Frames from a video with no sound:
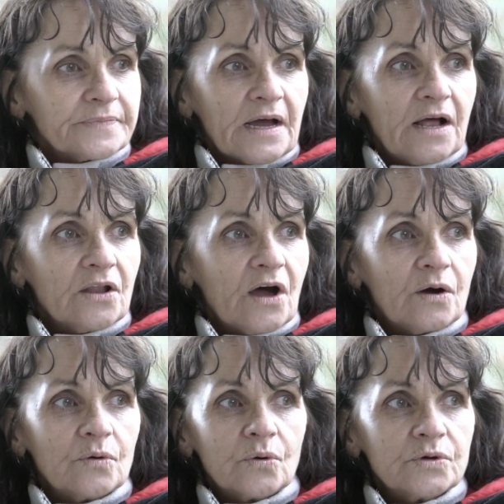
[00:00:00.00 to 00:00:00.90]

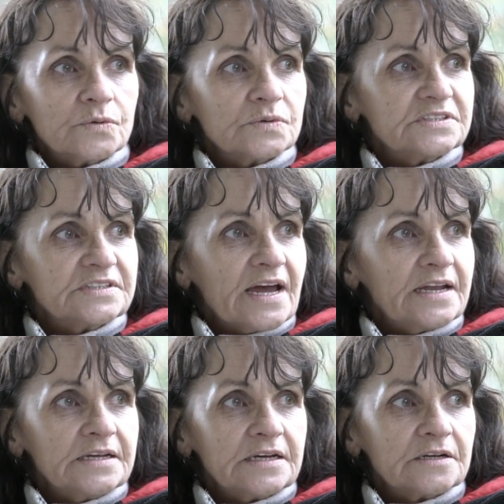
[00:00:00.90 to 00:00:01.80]
hello, or you were
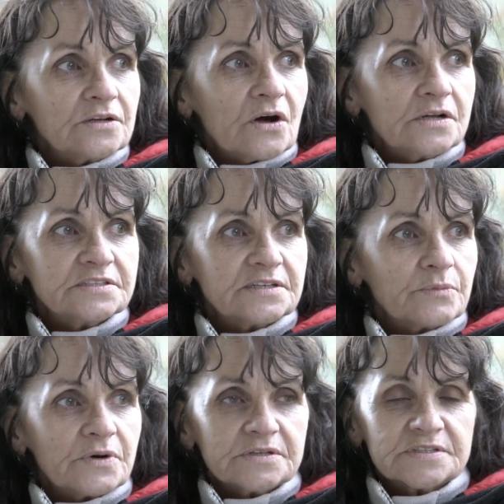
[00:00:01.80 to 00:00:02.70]
standing in a line
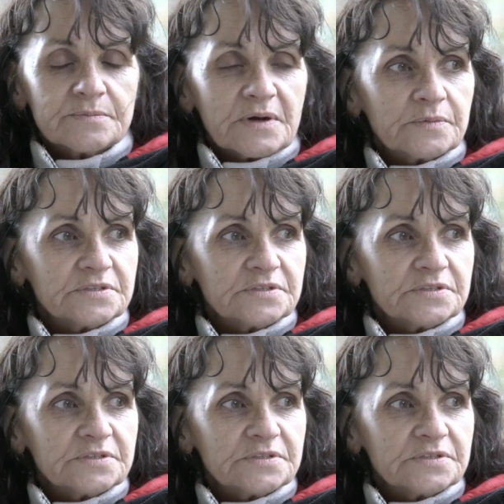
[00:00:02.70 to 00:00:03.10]
somewhere and someone